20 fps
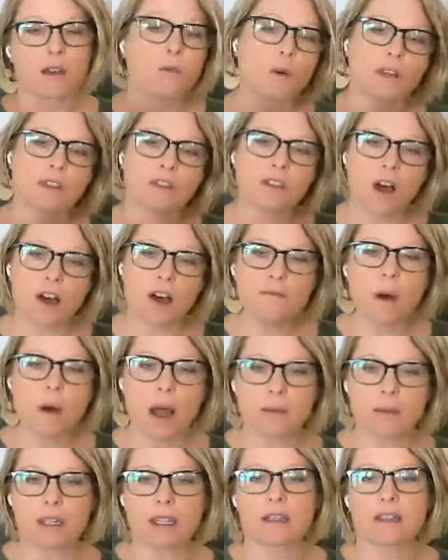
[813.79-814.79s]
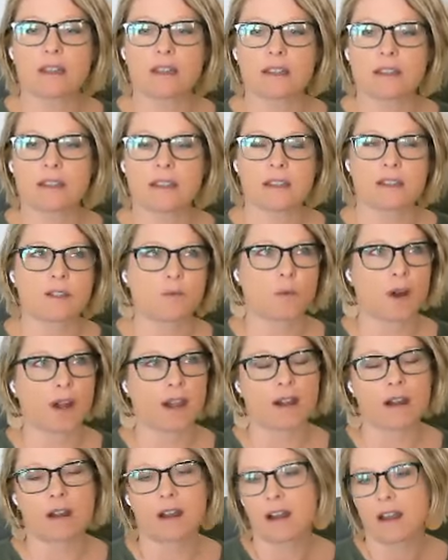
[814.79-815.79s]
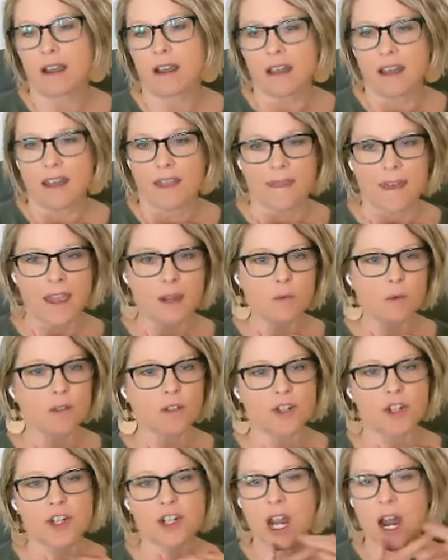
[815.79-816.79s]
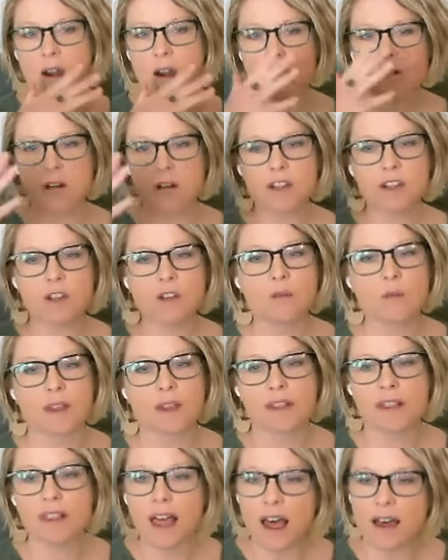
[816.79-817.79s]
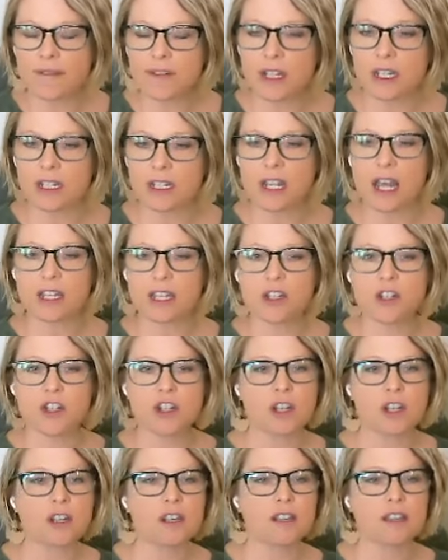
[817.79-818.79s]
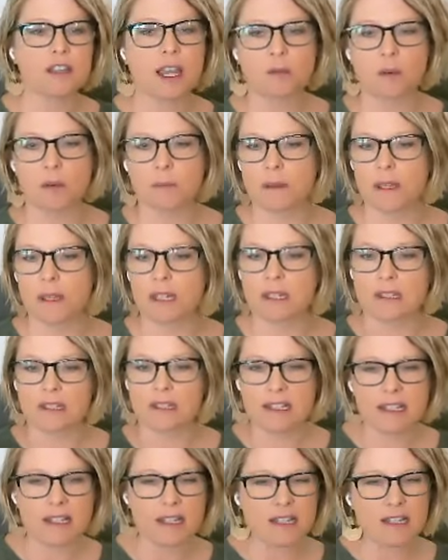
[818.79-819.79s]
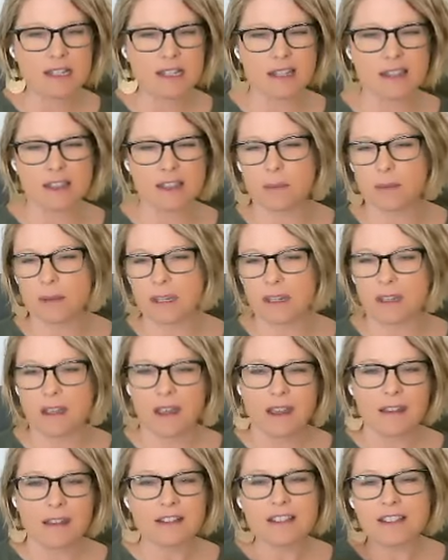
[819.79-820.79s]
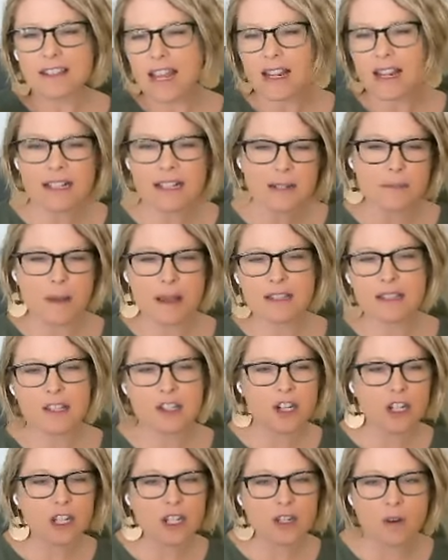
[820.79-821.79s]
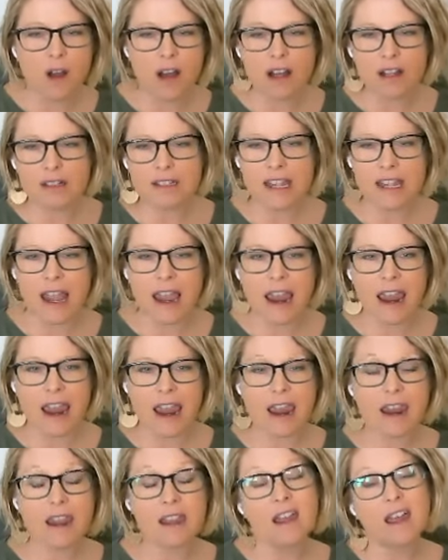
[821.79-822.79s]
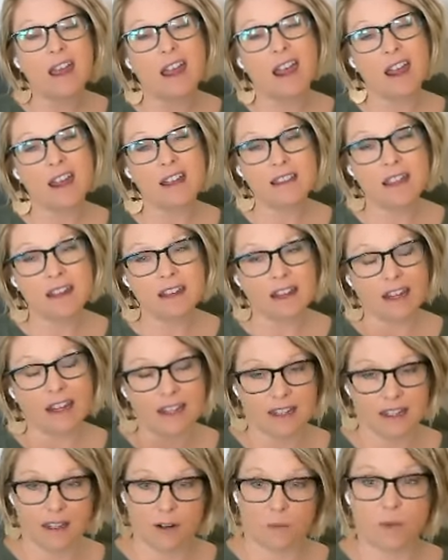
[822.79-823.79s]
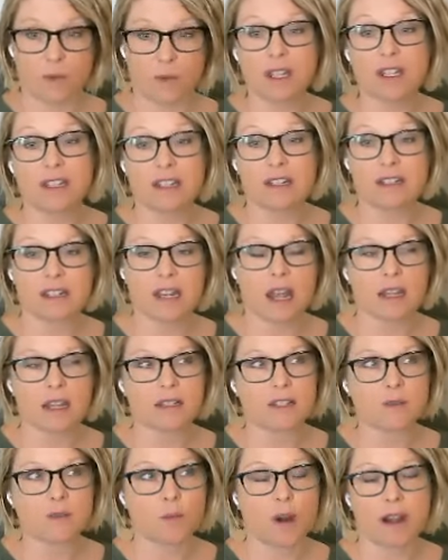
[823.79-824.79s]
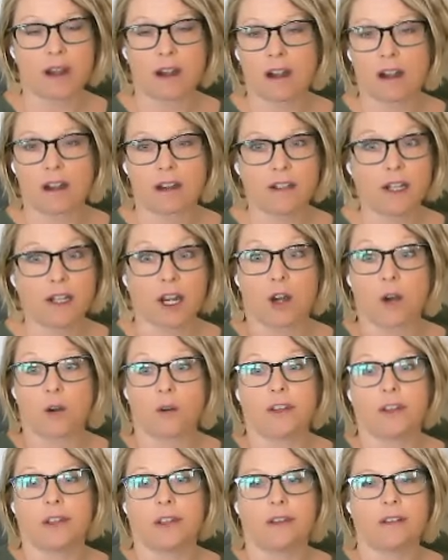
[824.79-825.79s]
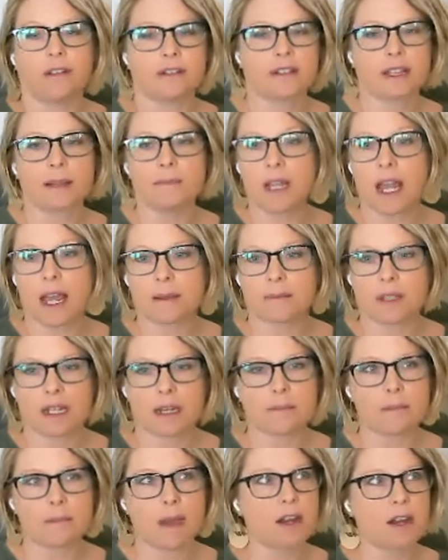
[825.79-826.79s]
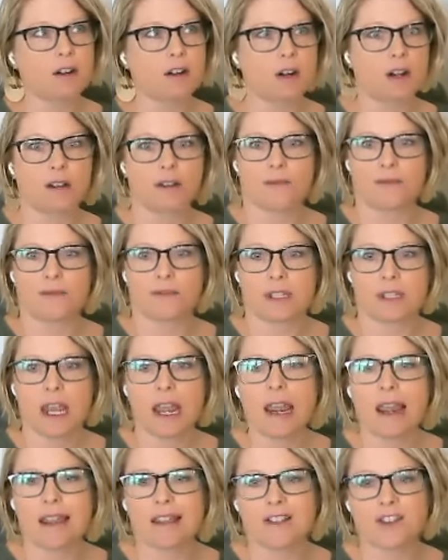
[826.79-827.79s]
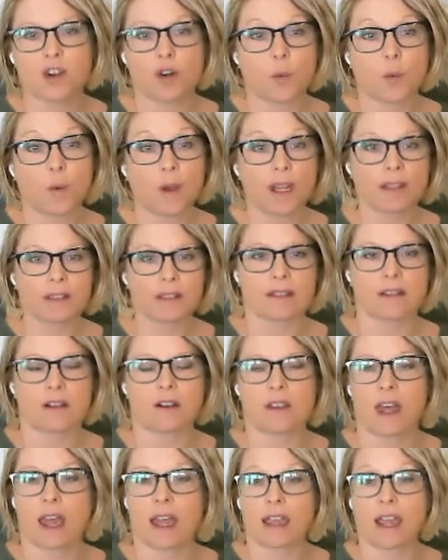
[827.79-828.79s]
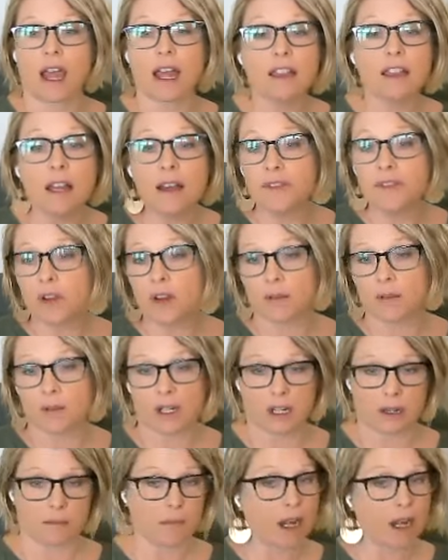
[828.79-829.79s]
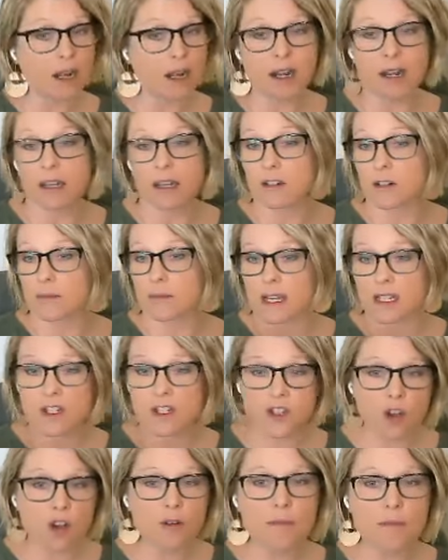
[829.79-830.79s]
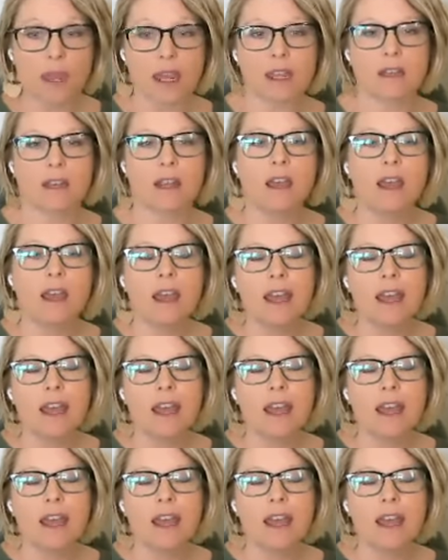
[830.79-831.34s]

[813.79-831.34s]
What love bombing is, it's where they will shower you with love and attention. They will be consistent. They'll be text messaging you all day. And then it can get really intense where, you know, sometimes in a matter of days or weeks, they're like, I love you, I want to get married, you're my soulmate.